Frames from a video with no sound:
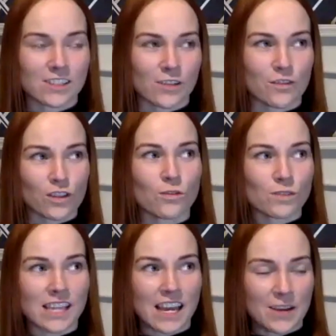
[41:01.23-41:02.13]
for
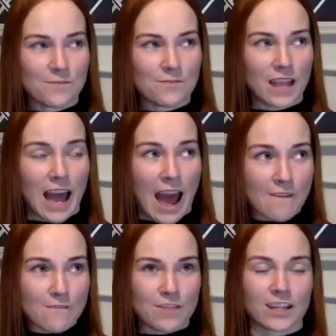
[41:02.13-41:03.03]
those that
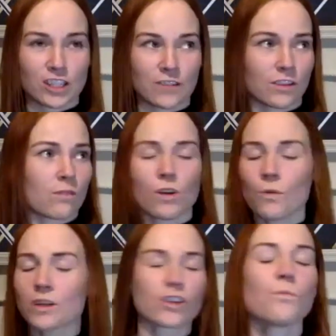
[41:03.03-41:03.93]
have that shift, go,
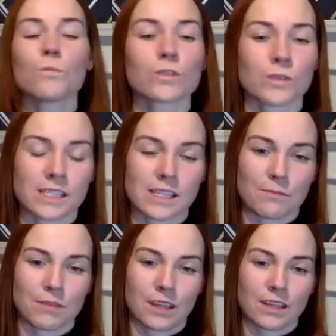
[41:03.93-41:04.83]
no, I don't want to
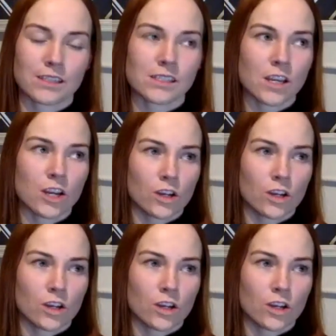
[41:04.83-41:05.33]
accept this.